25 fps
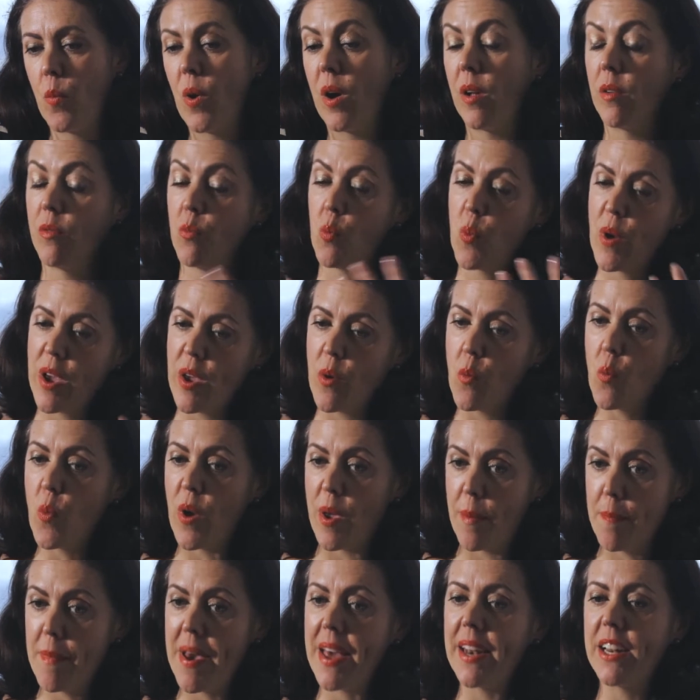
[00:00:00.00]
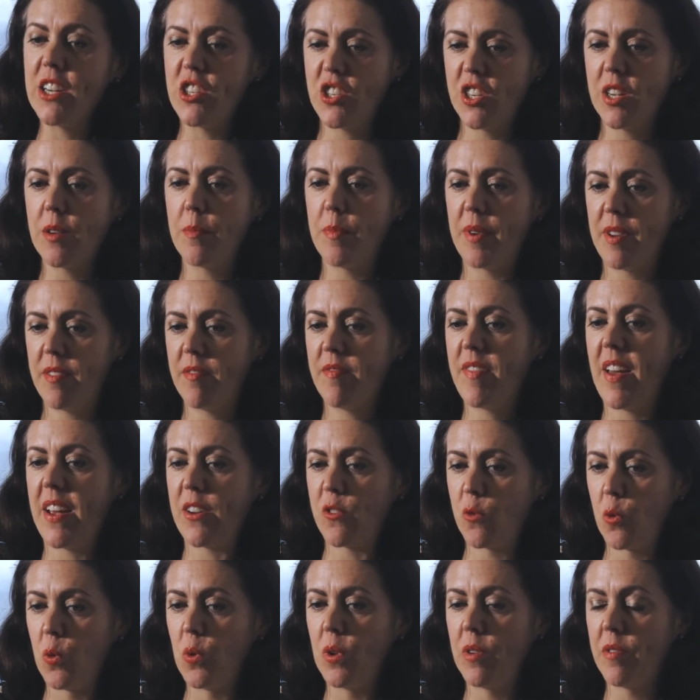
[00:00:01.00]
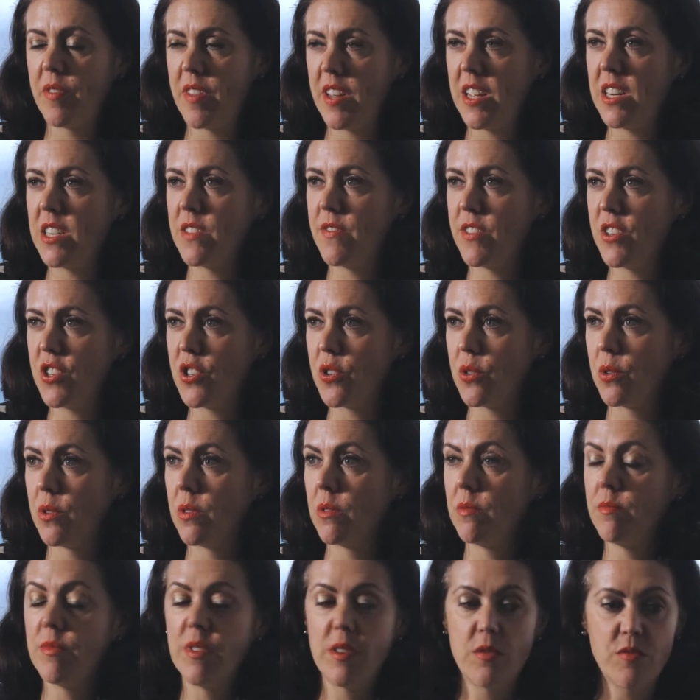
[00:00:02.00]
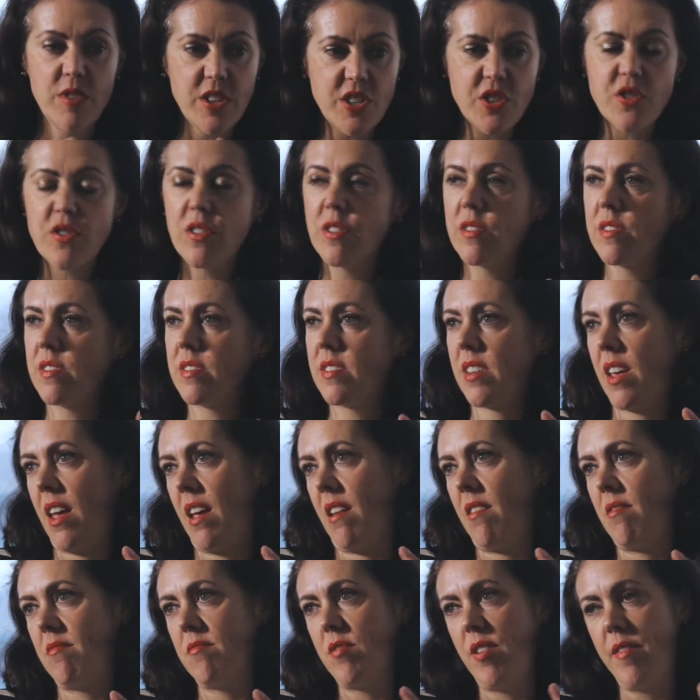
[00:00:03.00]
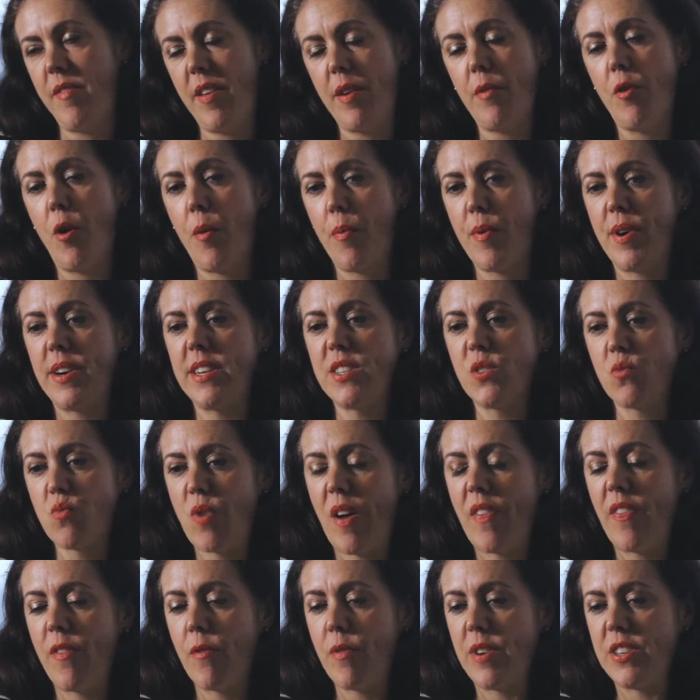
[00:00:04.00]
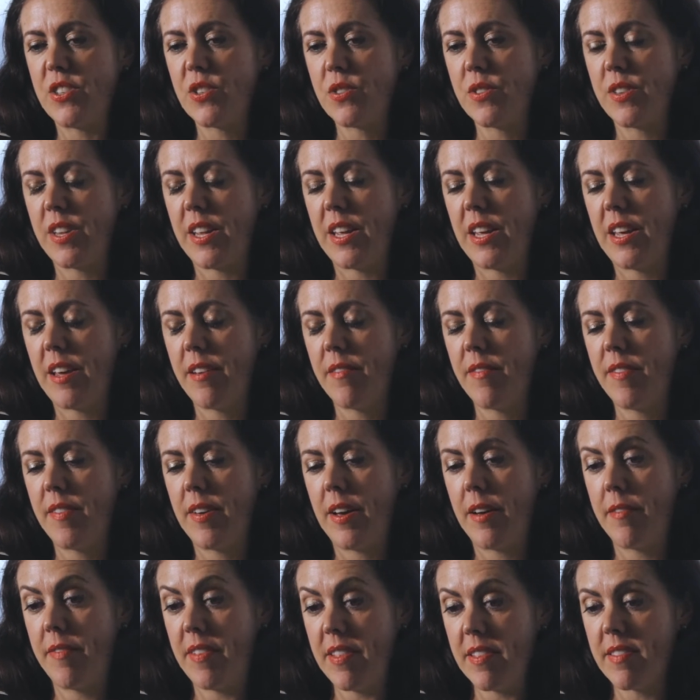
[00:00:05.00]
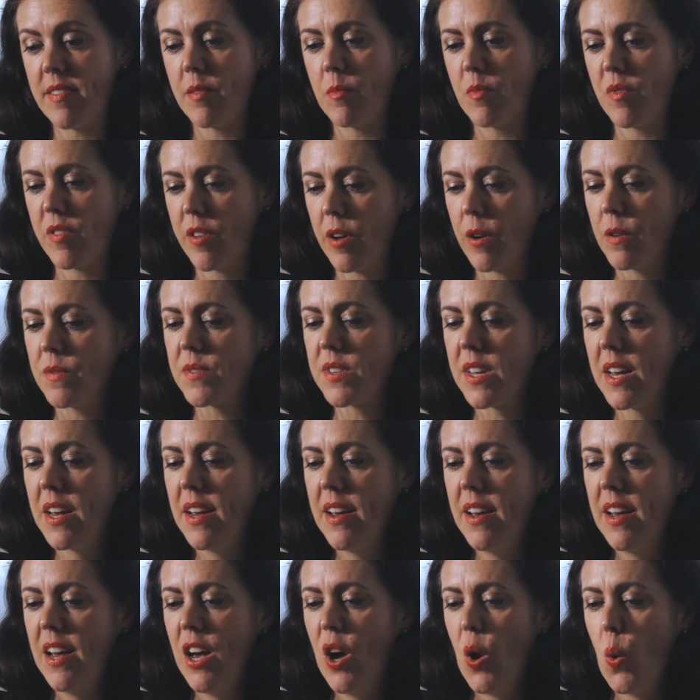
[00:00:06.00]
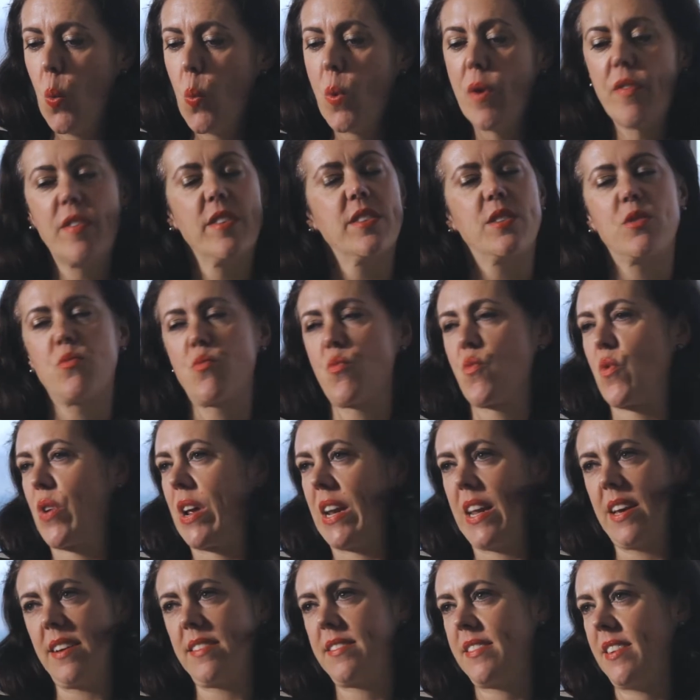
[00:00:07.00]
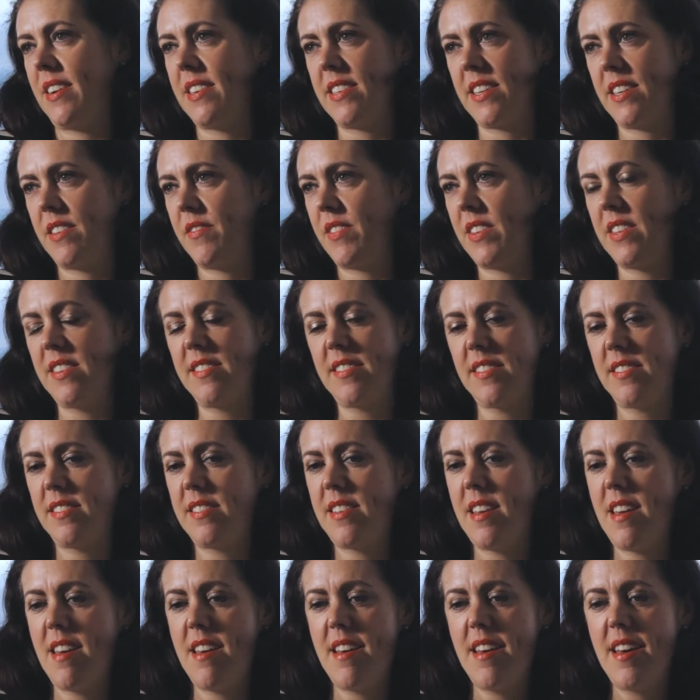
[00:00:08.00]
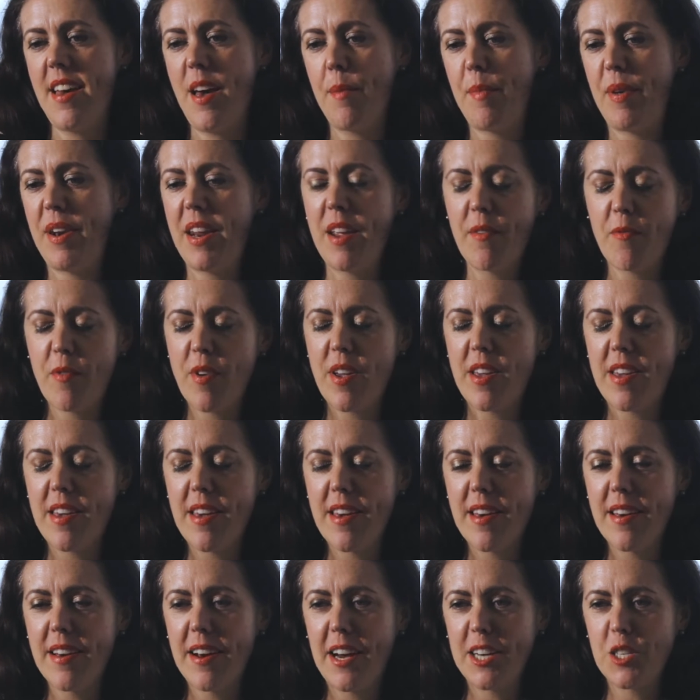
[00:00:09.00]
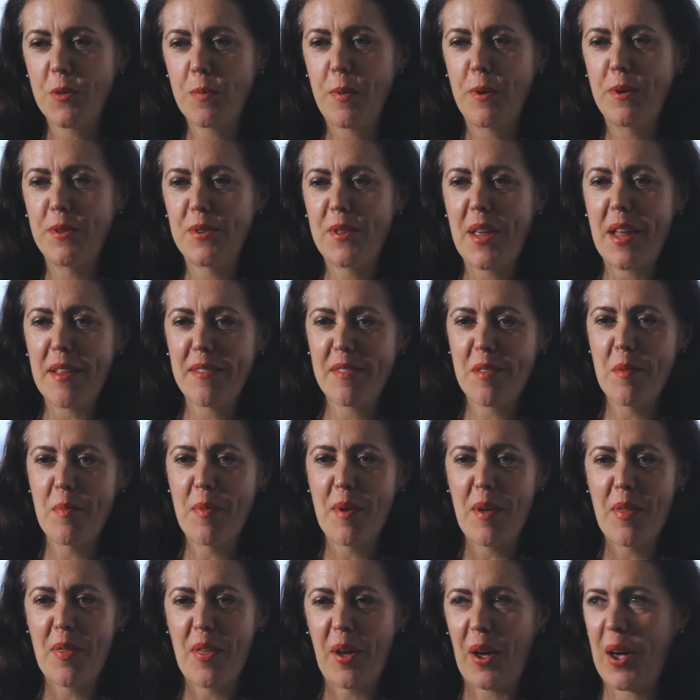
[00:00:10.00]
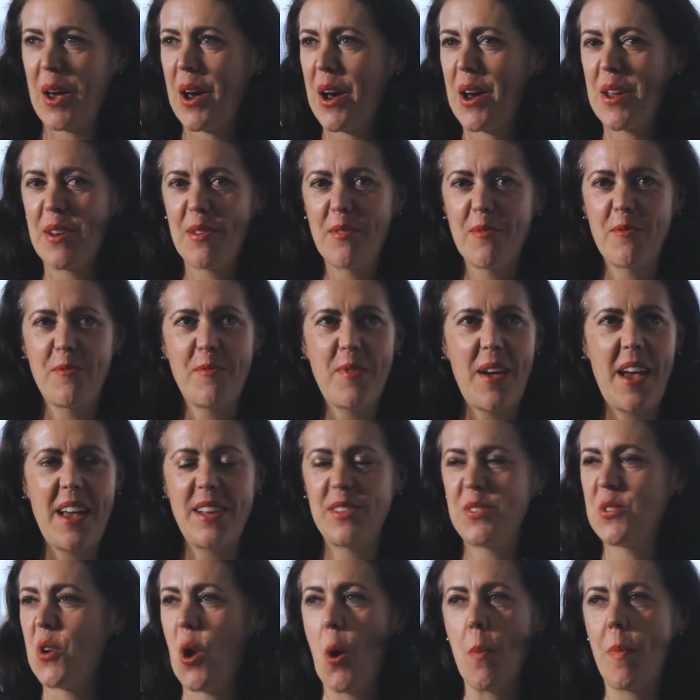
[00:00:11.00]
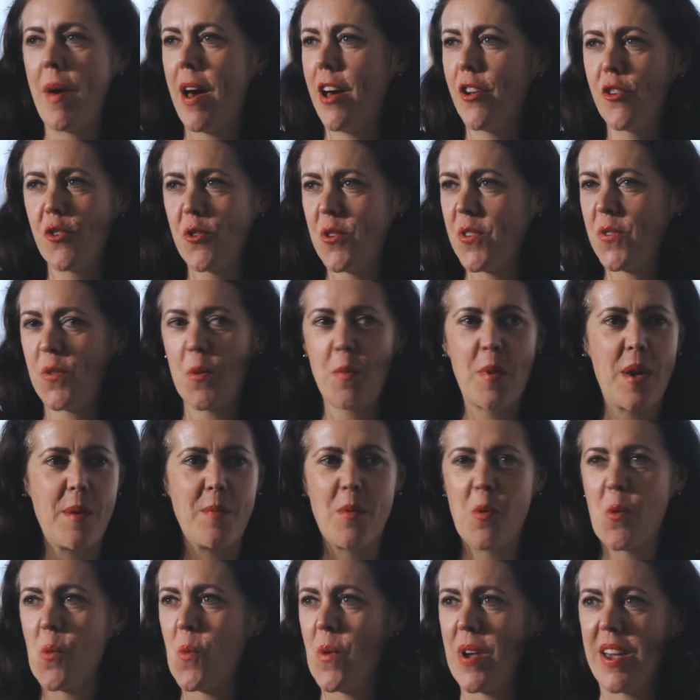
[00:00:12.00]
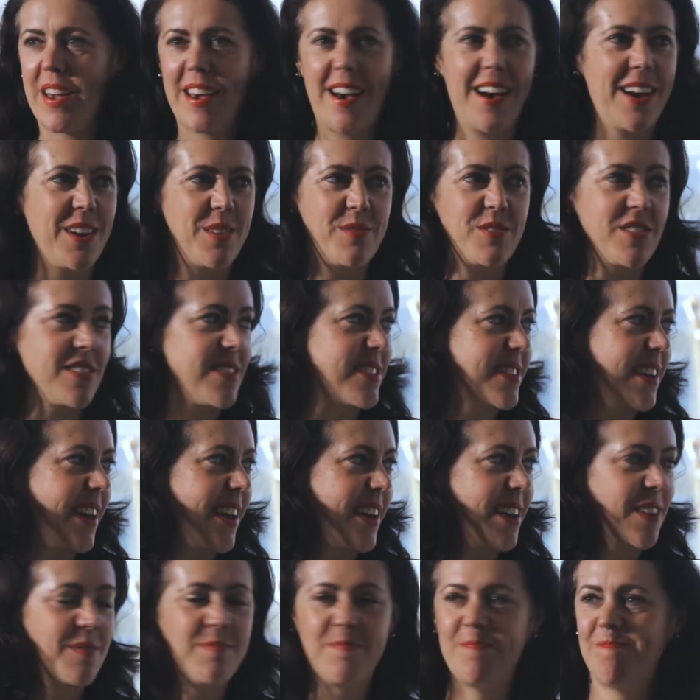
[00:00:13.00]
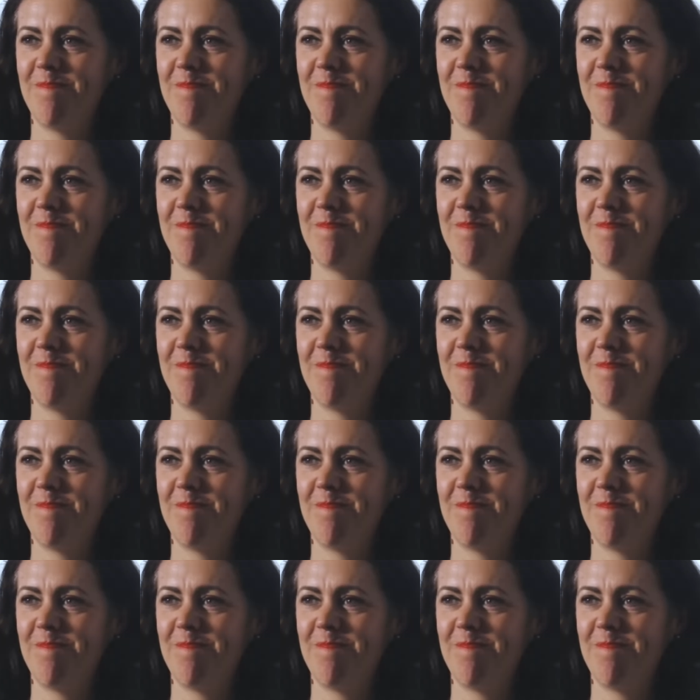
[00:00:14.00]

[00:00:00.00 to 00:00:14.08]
well, we, we manage it, but in fact, all of the individual restaurants and event operators run rest the events themselves. We've got some really exciting events this year. I mean, every year, I suppose that's the bit that kind of has no boundaries for people. We kind of just say,